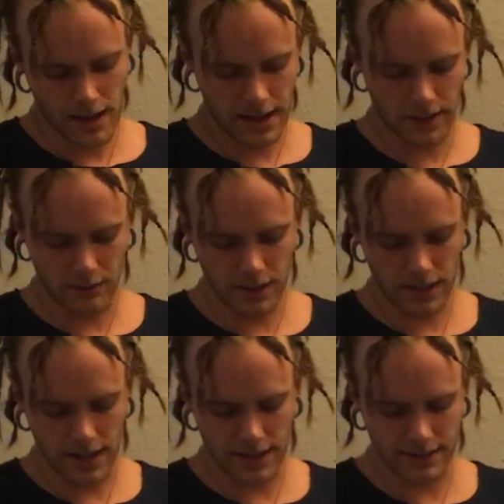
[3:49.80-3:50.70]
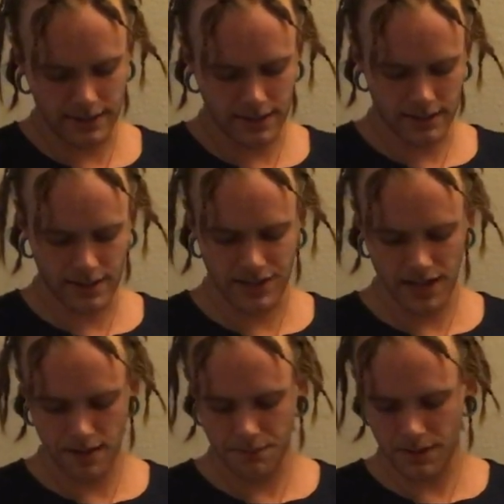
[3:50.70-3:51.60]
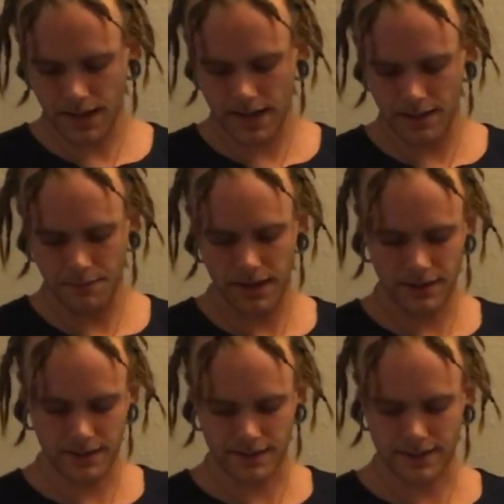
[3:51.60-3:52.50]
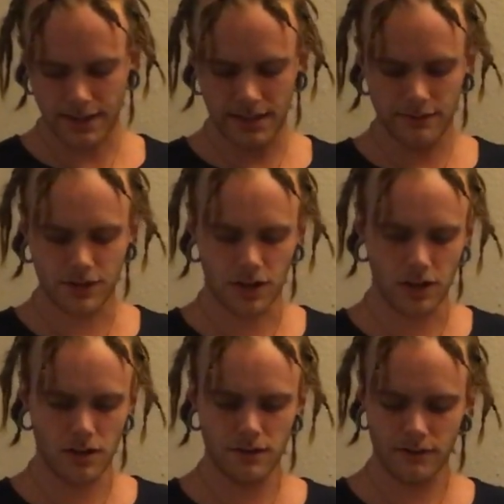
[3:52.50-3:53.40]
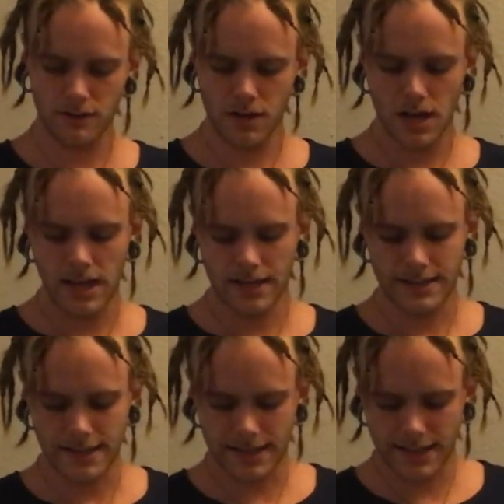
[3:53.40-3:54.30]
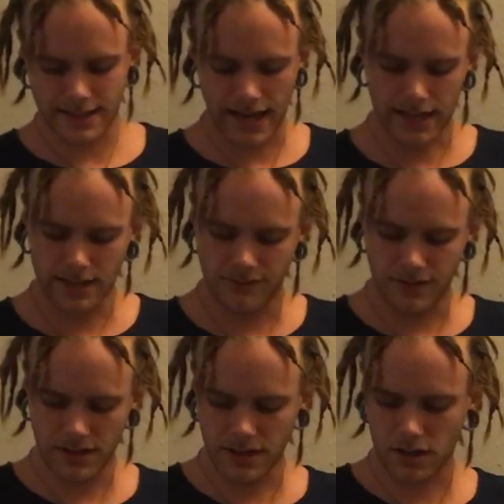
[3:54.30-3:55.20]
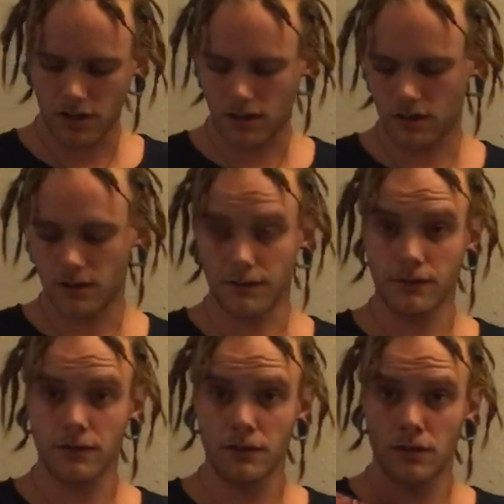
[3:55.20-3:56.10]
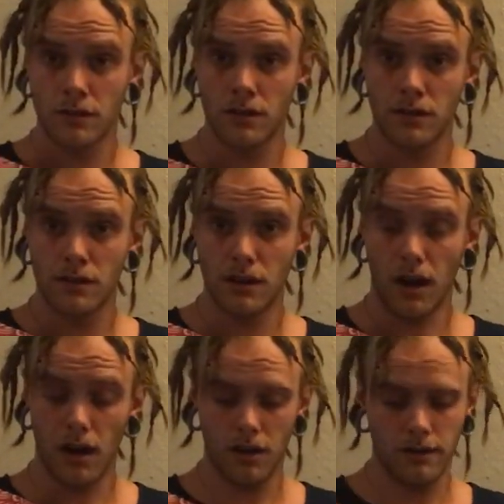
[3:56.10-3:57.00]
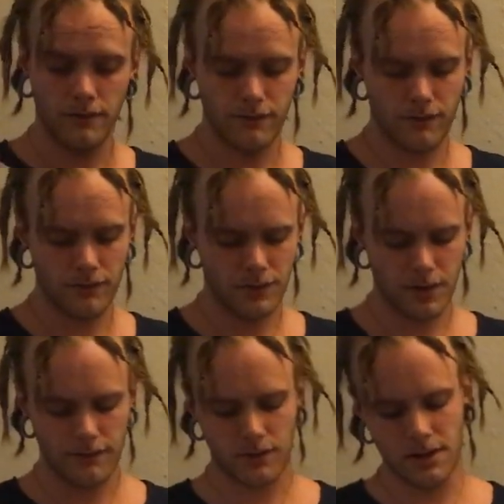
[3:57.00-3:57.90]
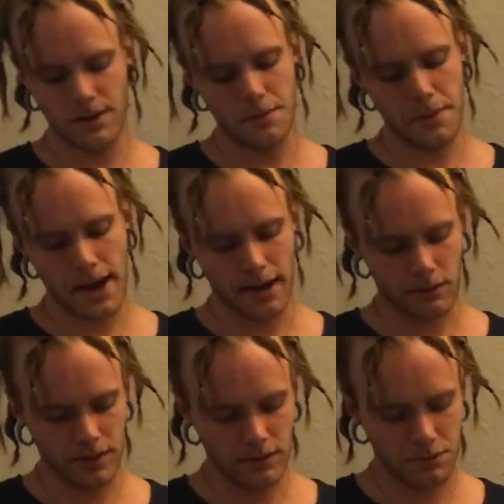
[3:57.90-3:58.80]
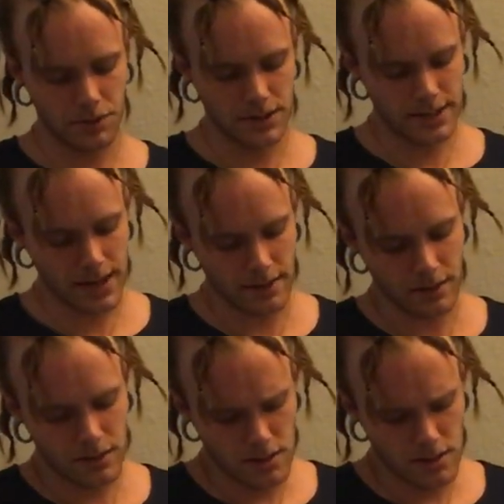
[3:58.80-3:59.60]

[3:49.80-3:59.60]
And I realized that the shape that I had made the sleeves curve didn't exactly fit the curve of the front and the back when they were put together.